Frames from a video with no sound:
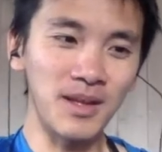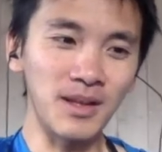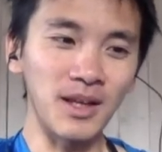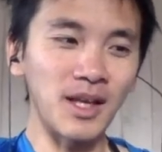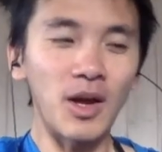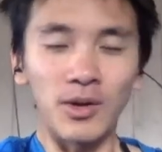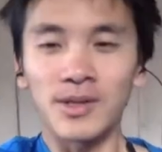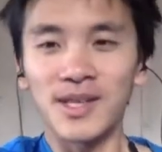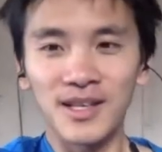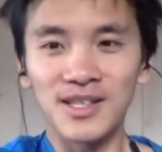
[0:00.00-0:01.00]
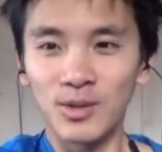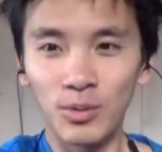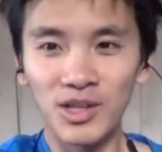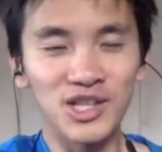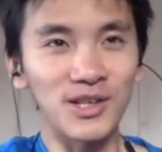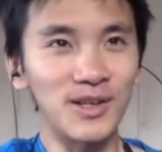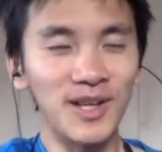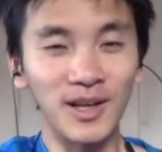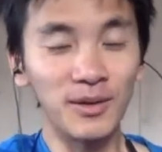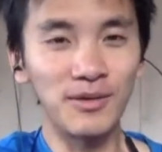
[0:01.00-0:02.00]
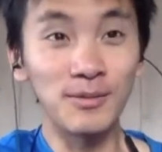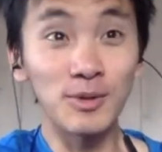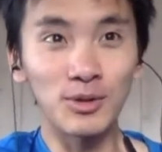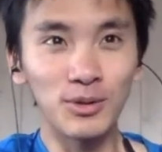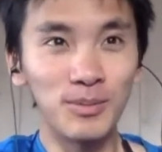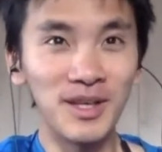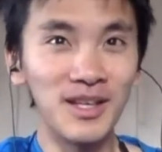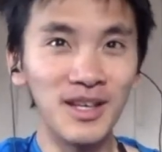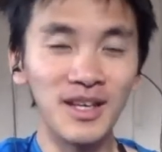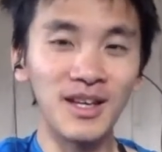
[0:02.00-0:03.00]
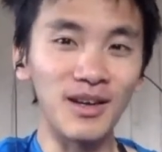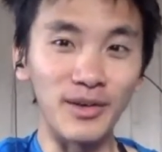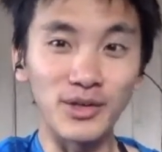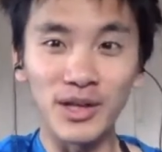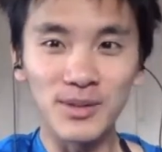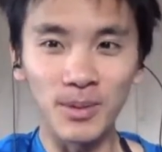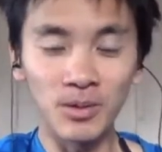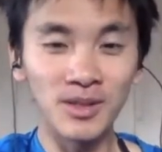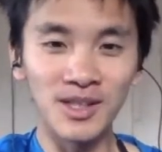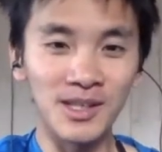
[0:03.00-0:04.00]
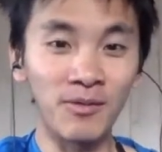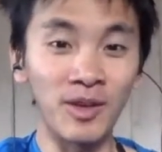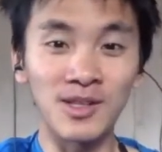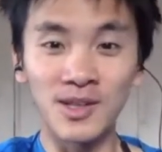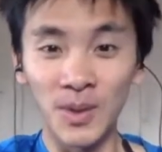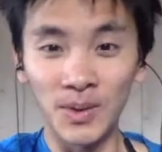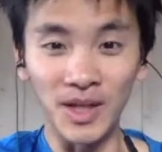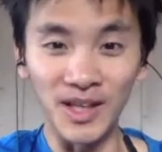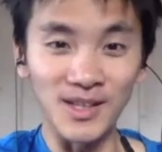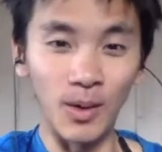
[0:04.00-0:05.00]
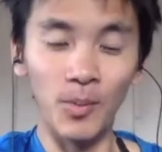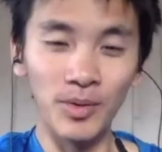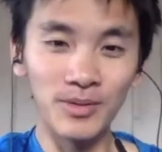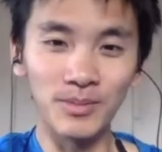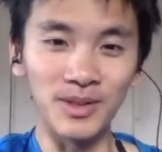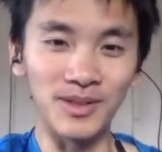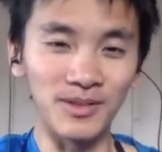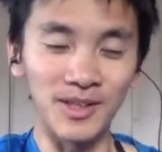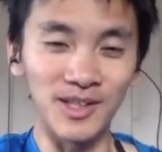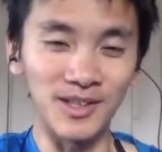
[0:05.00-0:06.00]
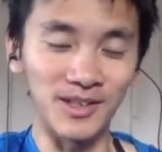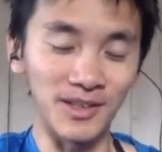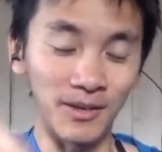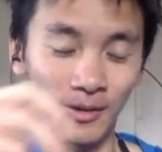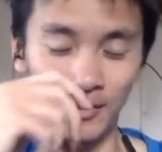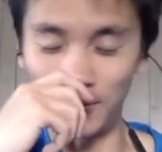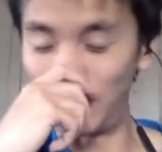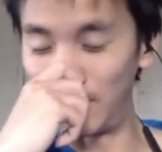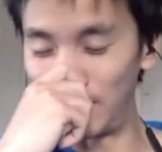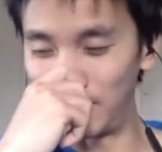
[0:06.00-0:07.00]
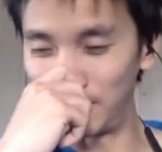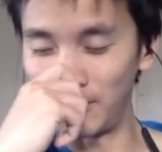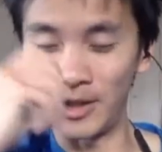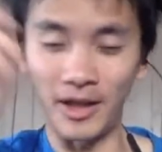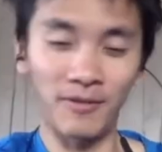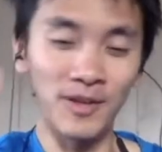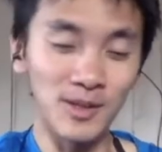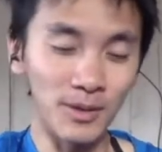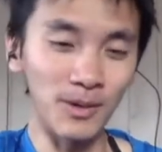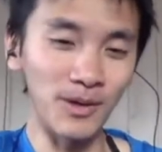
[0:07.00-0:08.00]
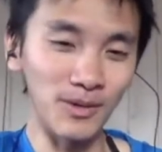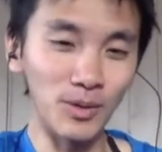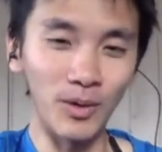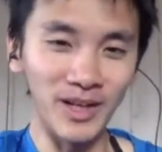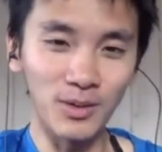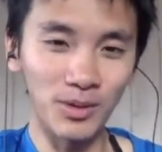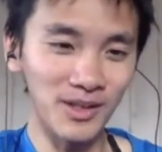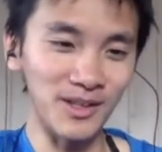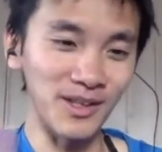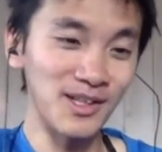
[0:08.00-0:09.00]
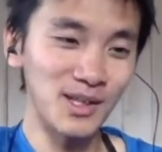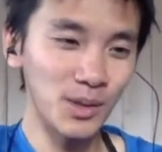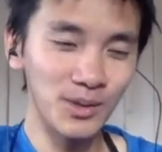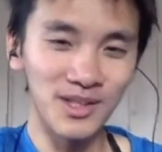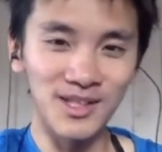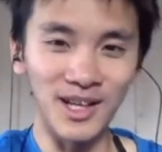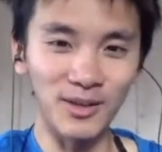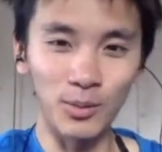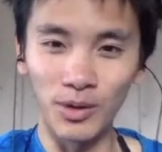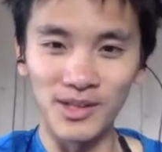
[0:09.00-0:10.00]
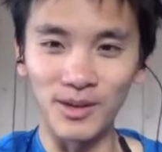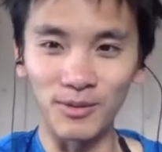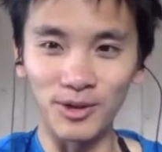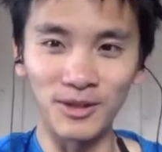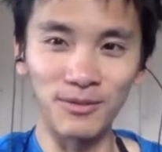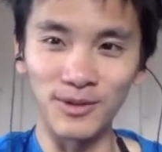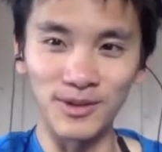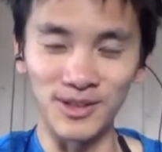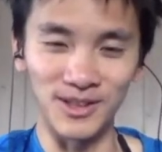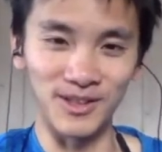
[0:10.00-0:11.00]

like a, sense in which the algorithms could be transparent is if its code is open, but it, or, if it's a neural network, its code is like the weights of the different